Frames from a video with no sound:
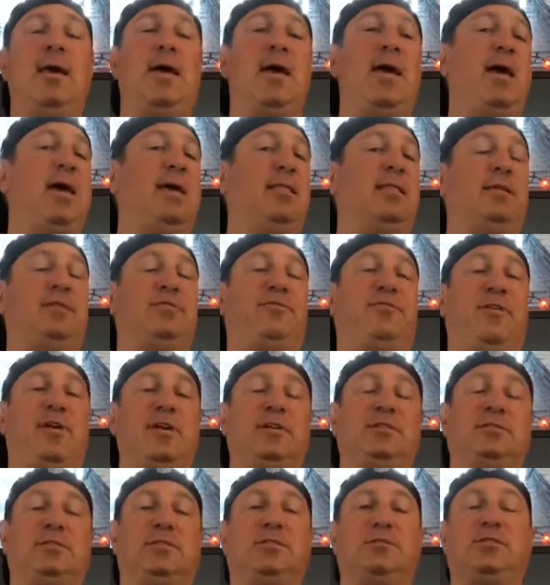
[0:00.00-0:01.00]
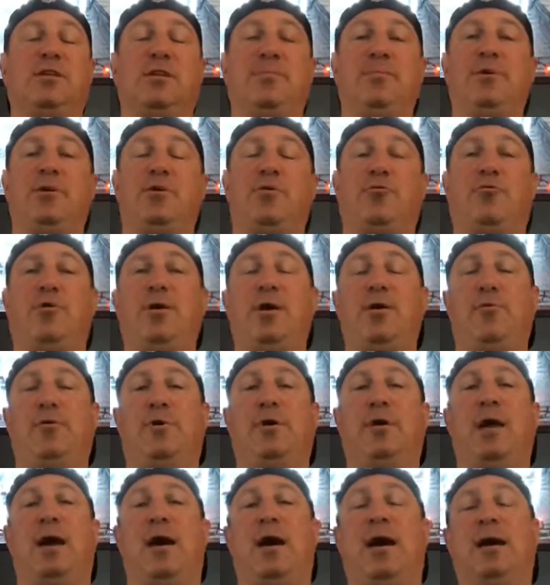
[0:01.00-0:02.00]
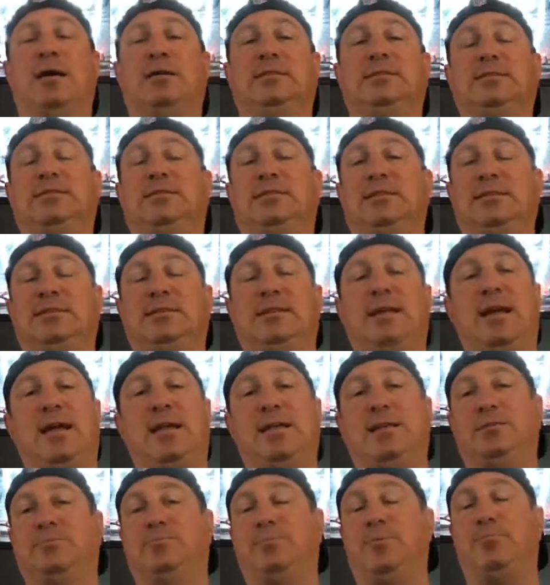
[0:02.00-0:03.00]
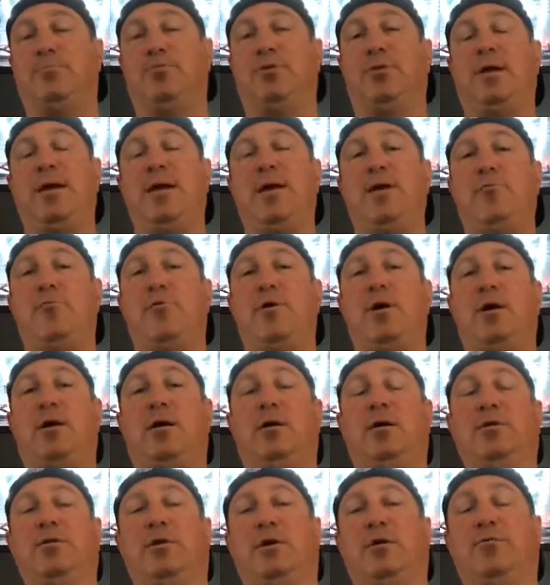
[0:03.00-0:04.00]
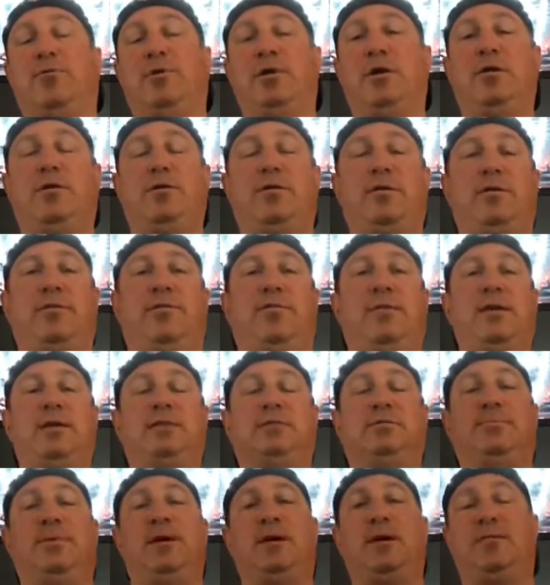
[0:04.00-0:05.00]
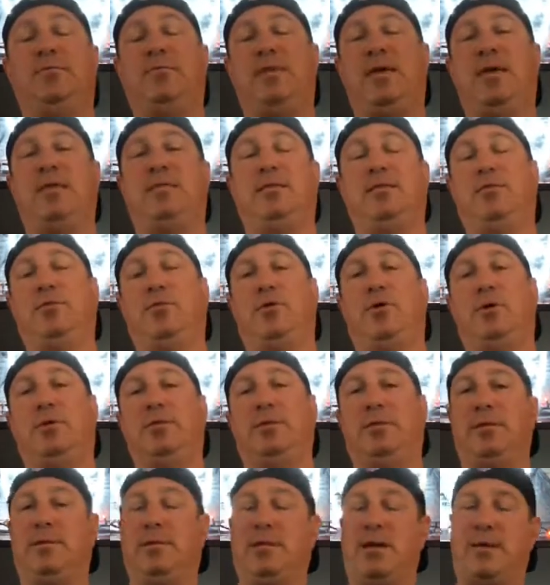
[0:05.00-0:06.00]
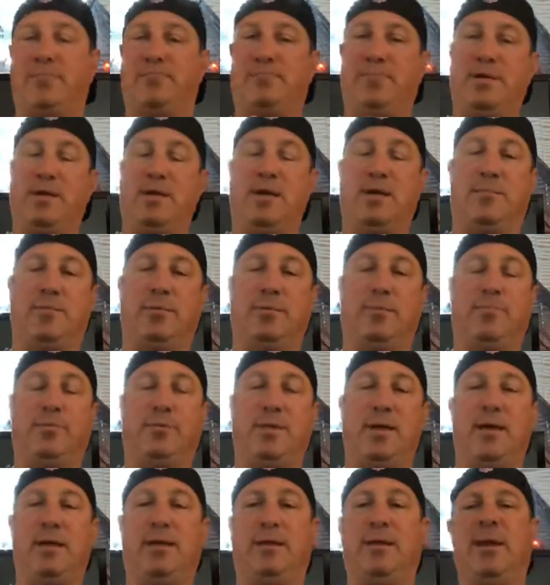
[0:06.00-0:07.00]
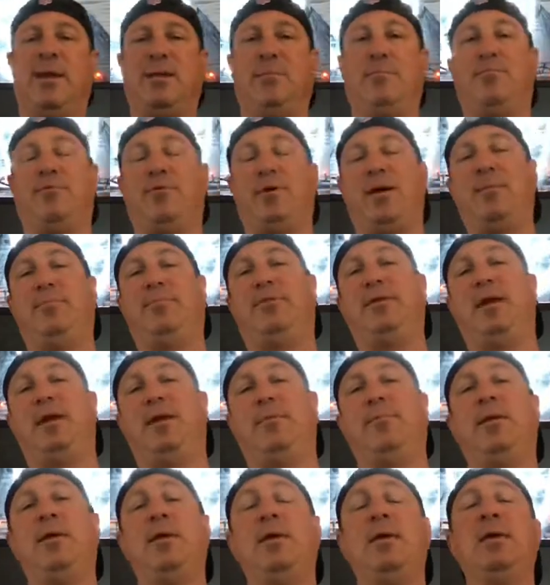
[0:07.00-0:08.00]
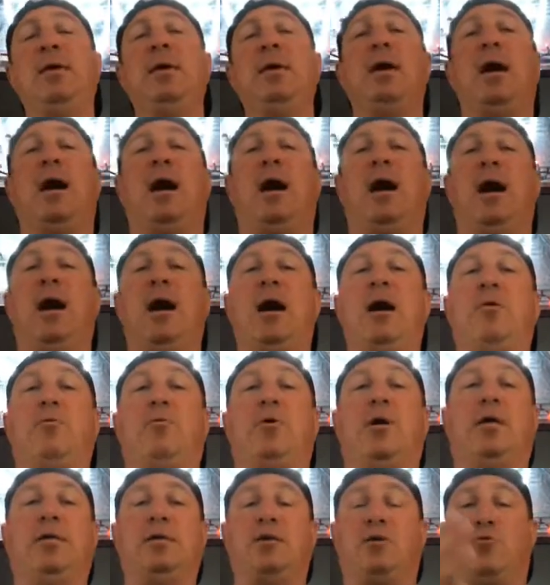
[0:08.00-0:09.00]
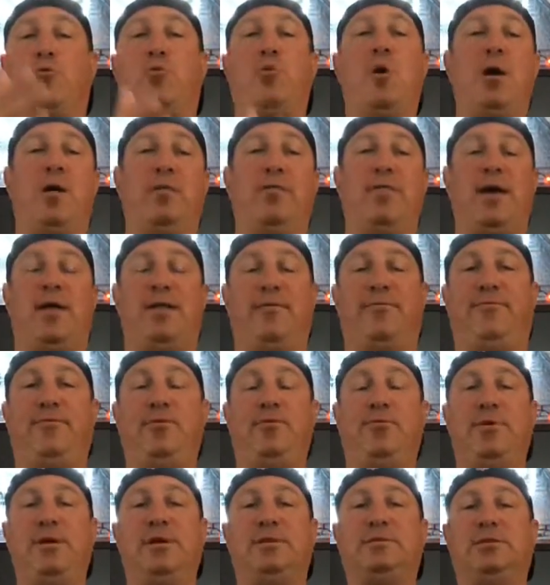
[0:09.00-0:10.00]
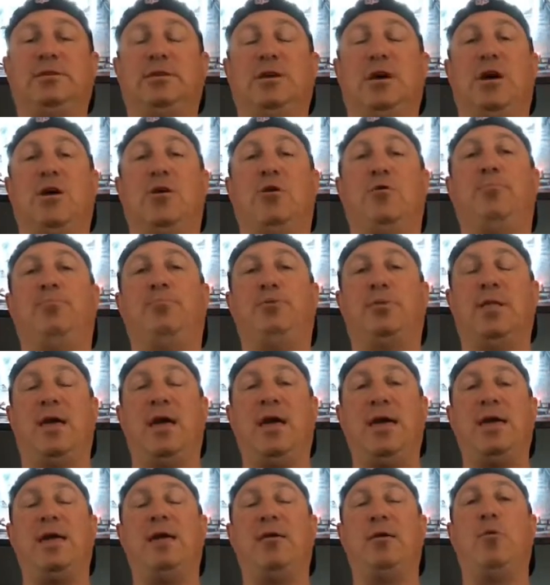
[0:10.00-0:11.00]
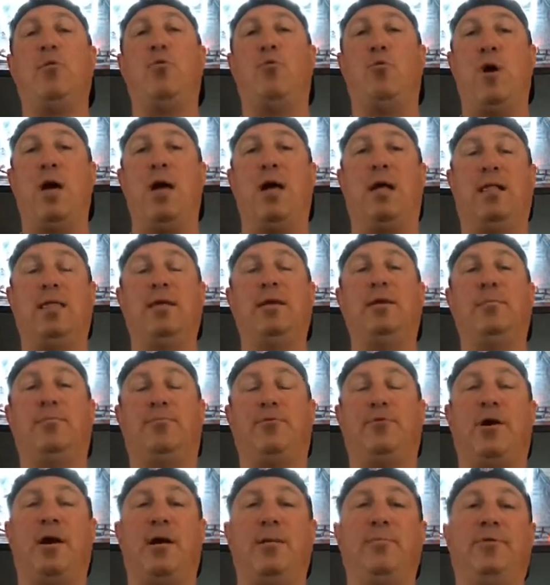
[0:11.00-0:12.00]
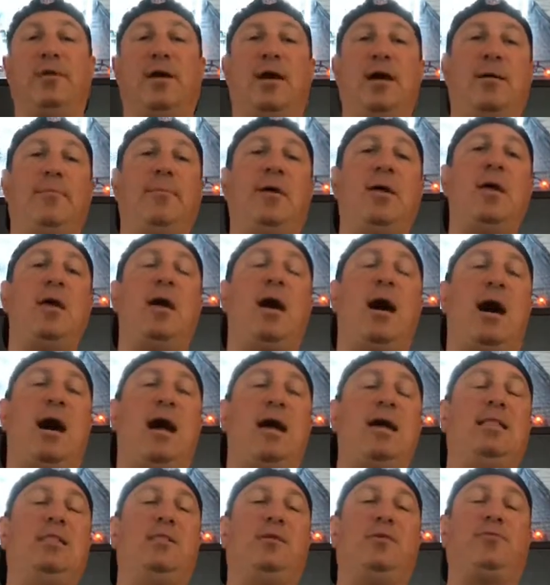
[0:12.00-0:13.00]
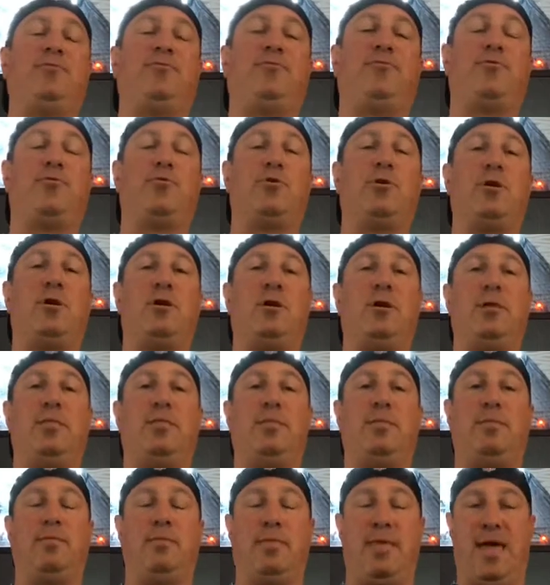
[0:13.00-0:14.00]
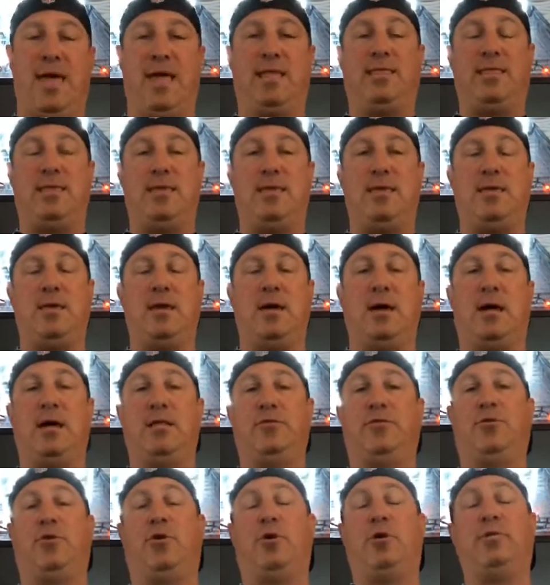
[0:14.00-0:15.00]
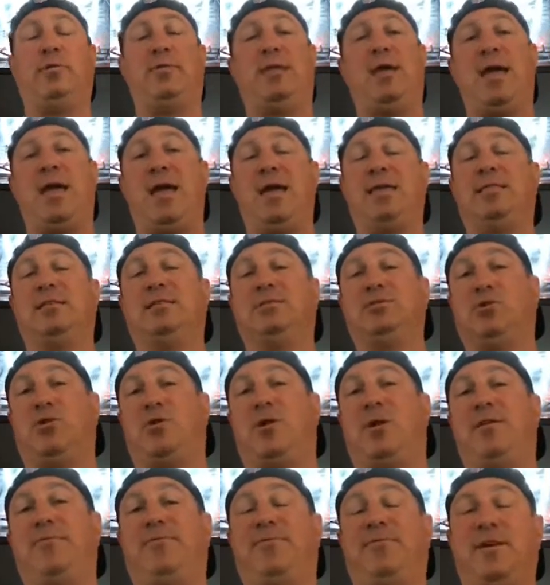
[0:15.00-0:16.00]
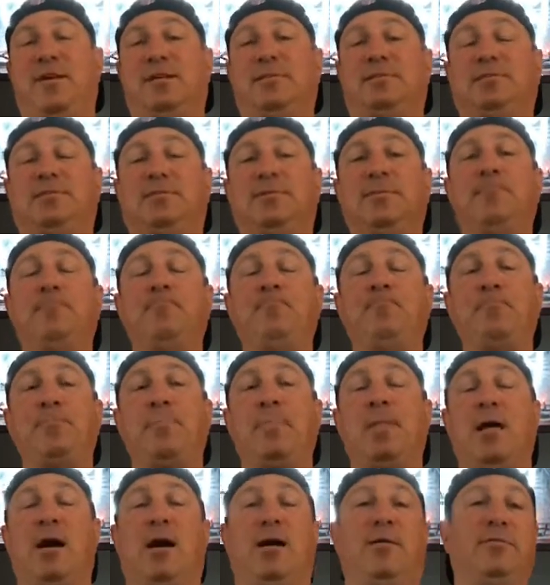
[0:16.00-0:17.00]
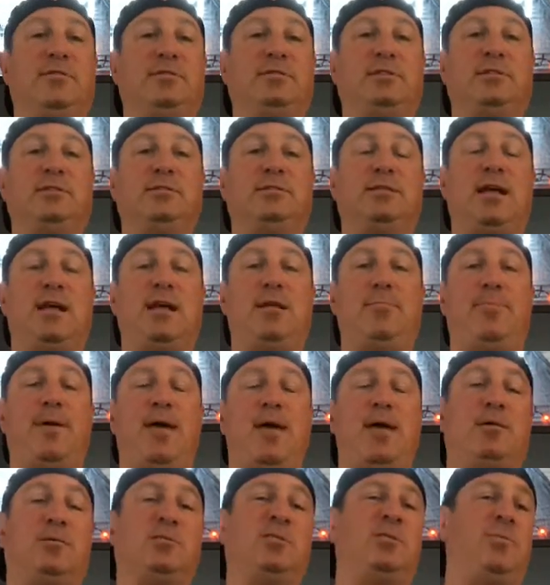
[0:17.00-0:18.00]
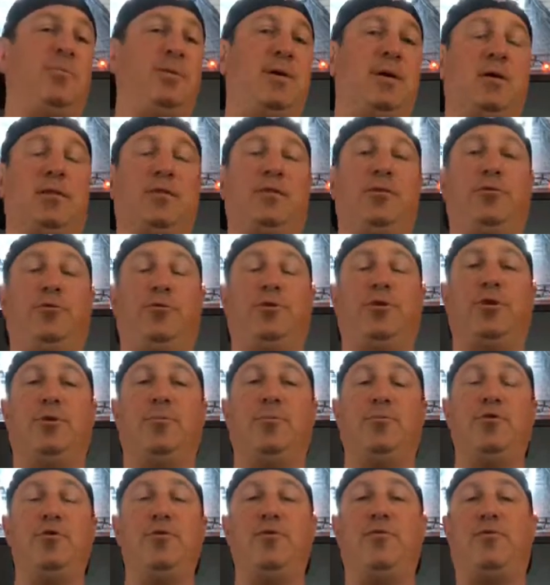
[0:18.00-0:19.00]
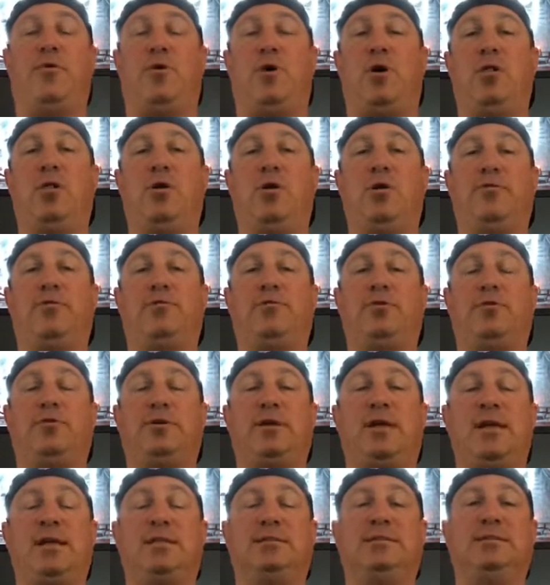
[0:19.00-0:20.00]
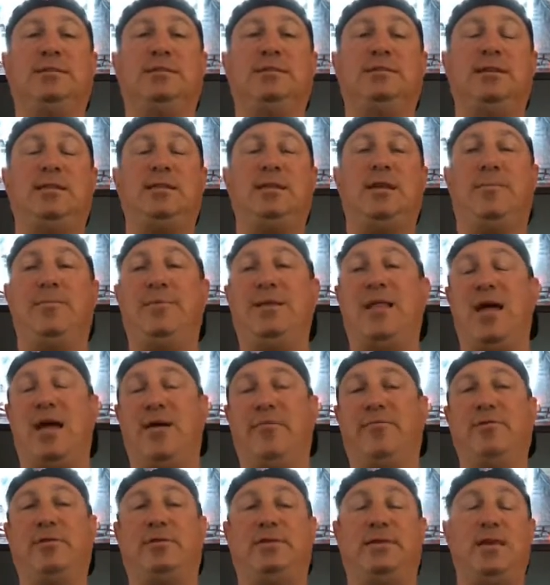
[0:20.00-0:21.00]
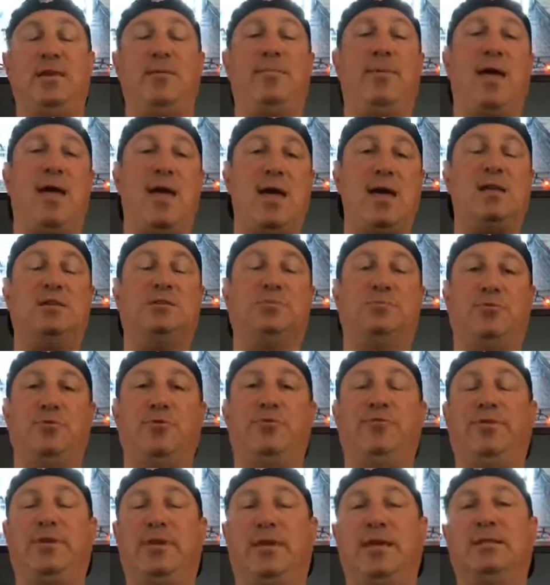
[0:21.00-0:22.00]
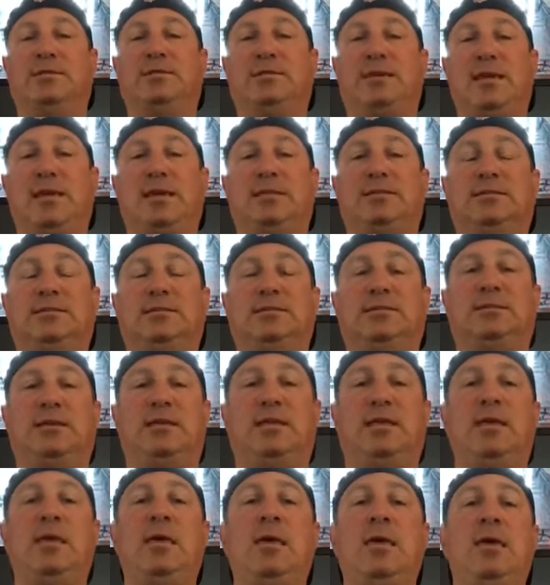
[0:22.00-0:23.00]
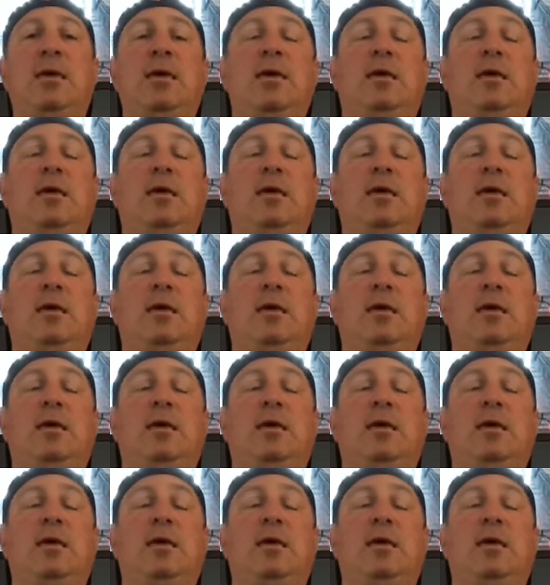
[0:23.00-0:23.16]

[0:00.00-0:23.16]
And let's face it, it's going to be a great one. Cincinnati has been playing well, although we hear the things about Andy Dalton and not being able to play at night in prime time. While he quelled that a few weeks ago, playing well in prime time, I look for Andy Dalton and this offense of the Cincinnati Bengals to be able to move all over Kansas City. I mean, every team has moved against Kansas City.